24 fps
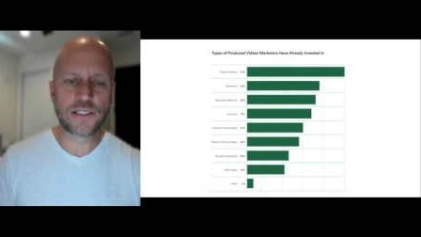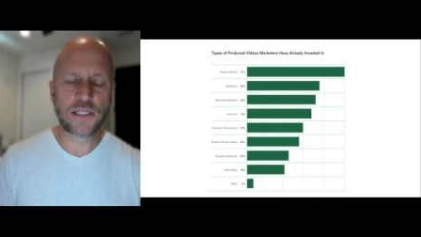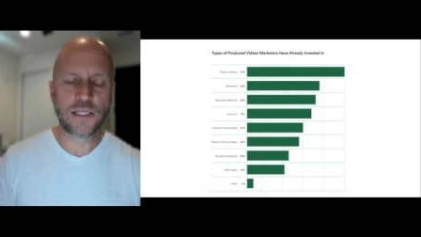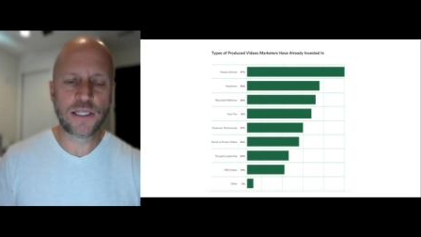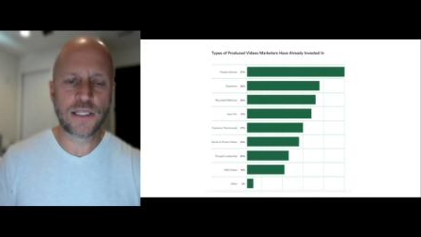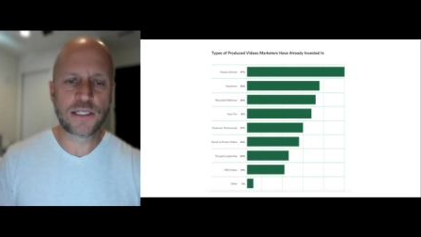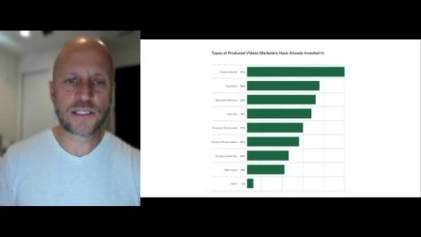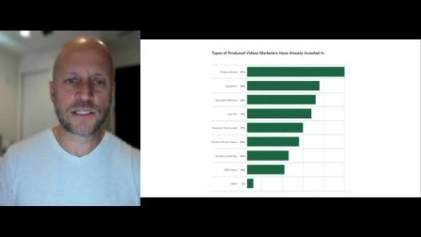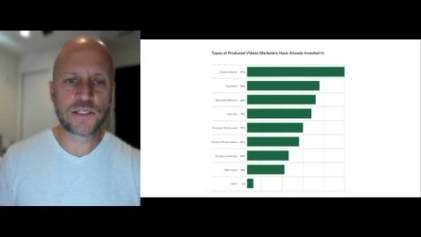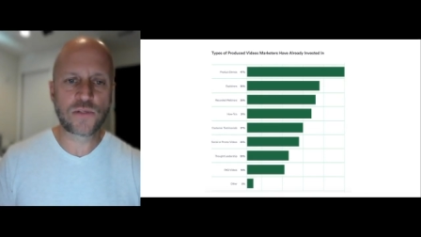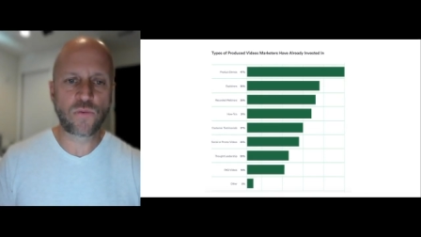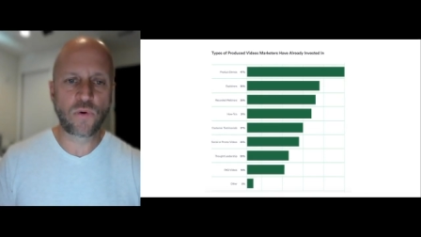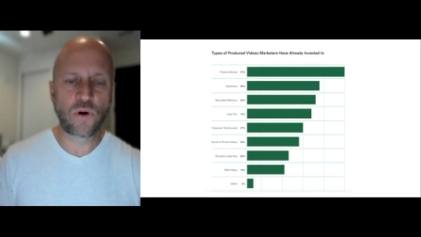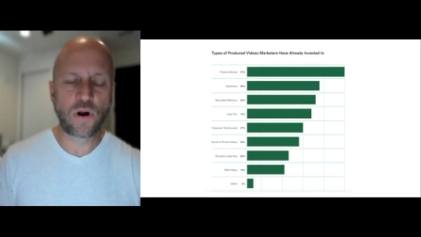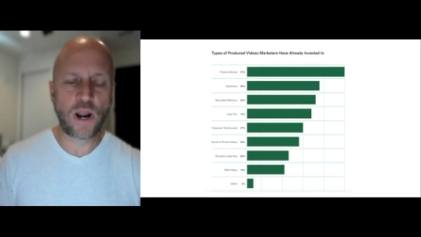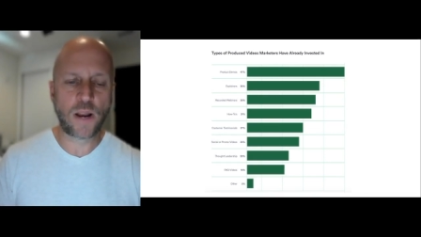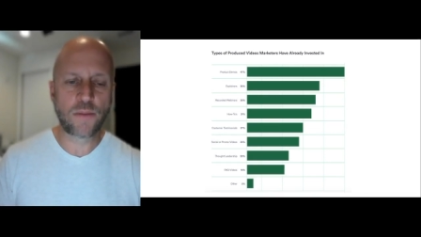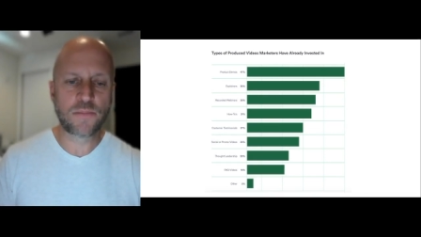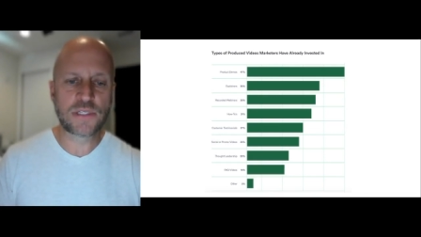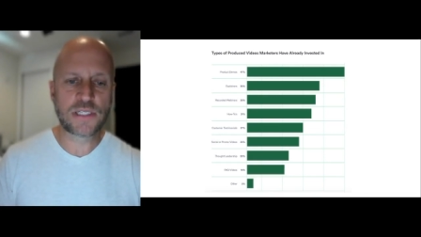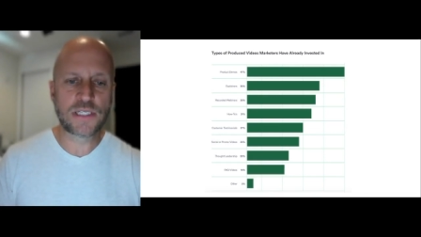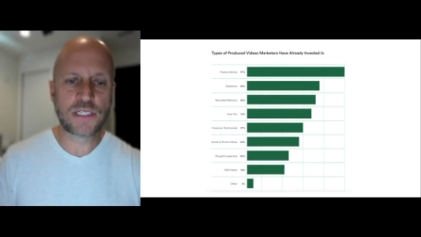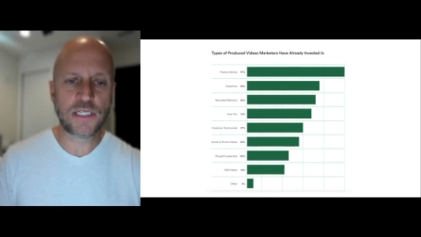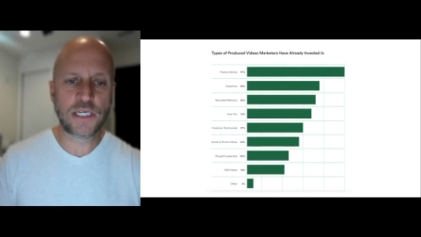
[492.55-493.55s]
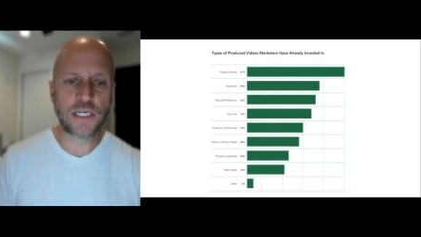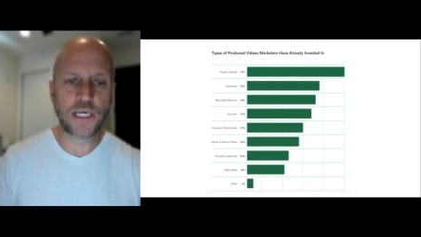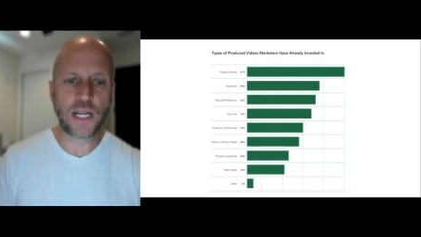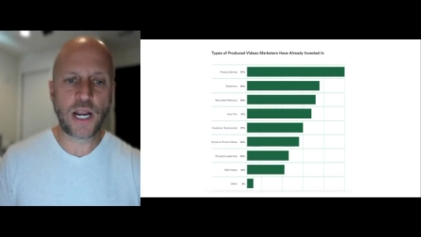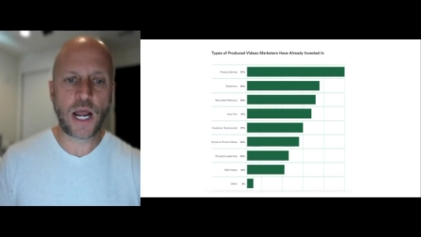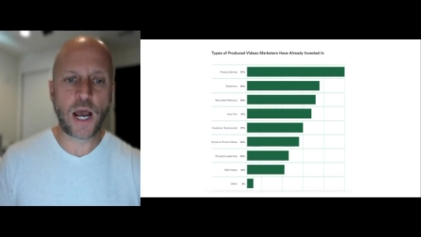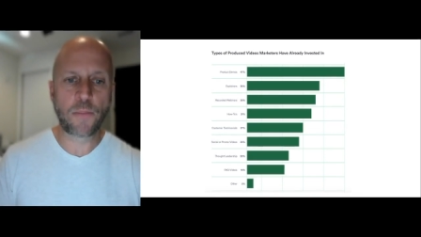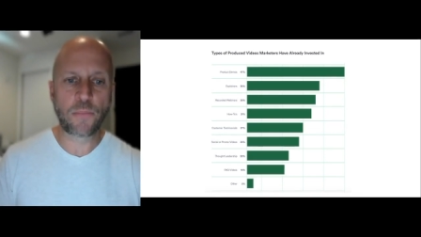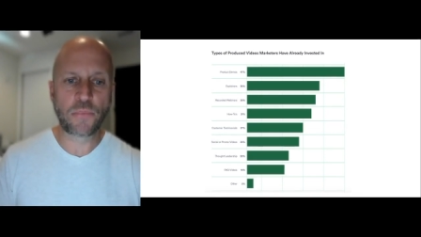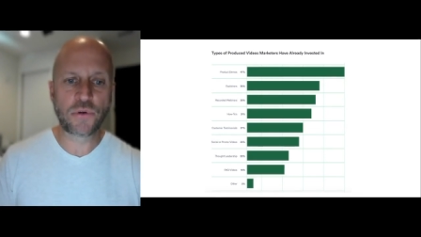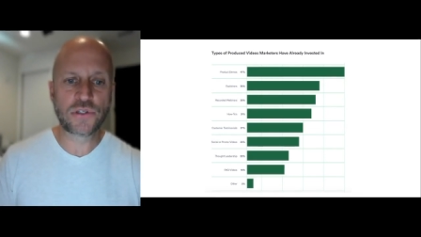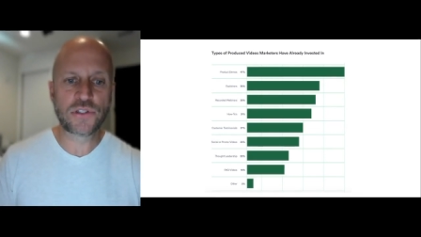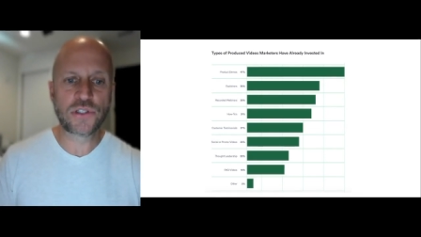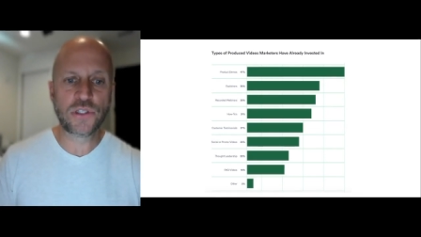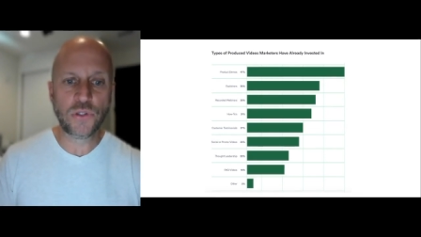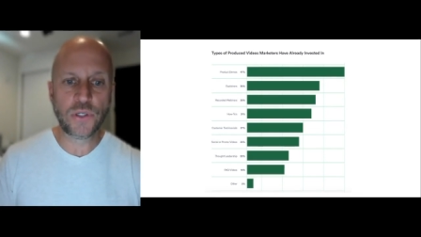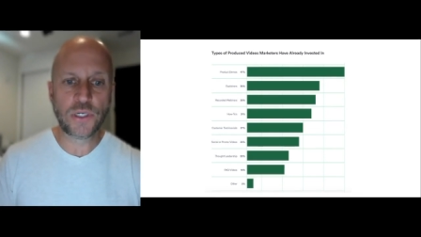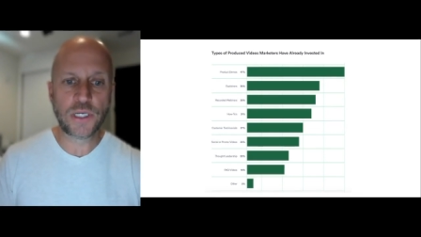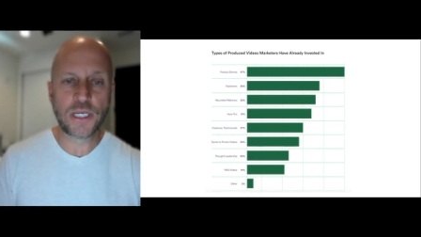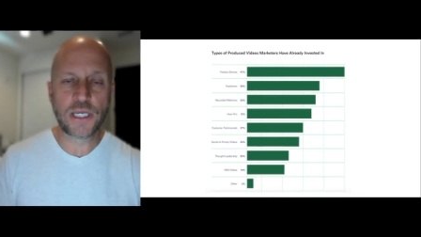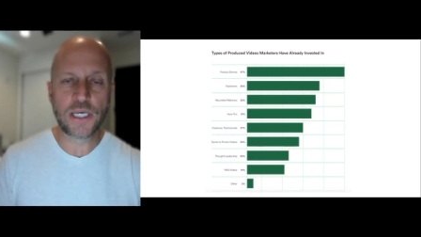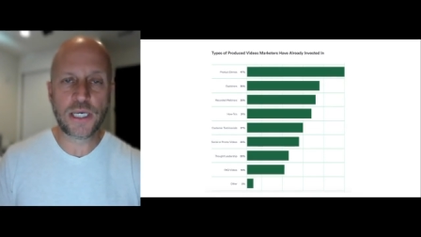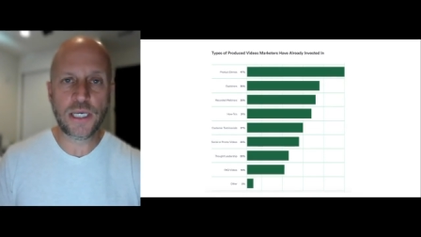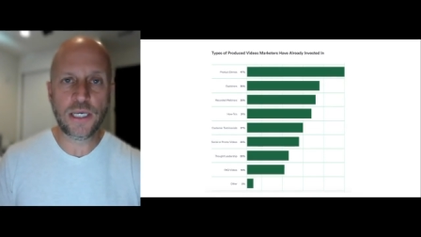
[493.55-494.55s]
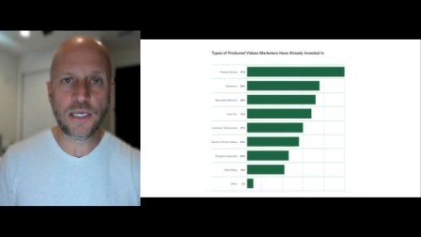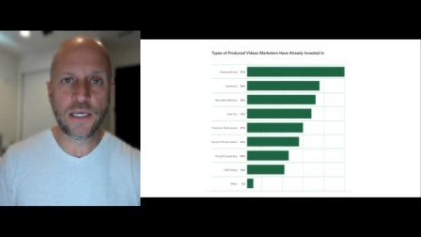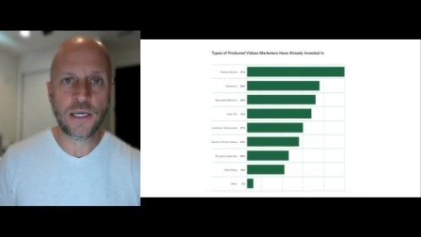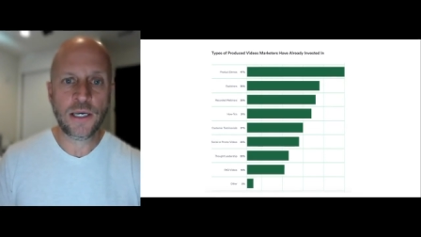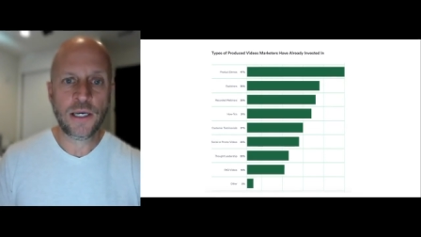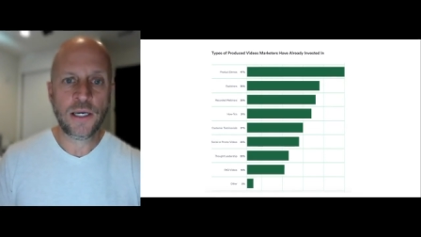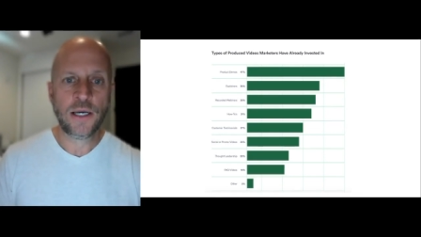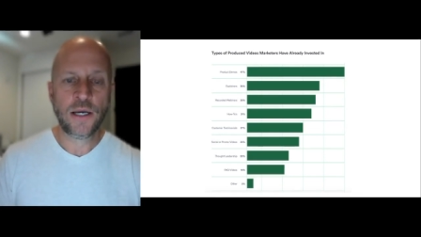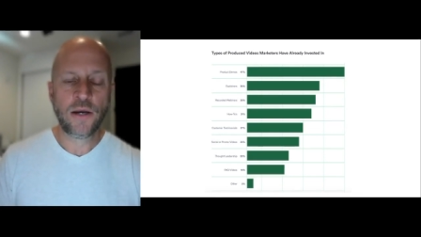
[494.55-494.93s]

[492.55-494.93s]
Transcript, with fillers: and this is where I'm seeing an opportunity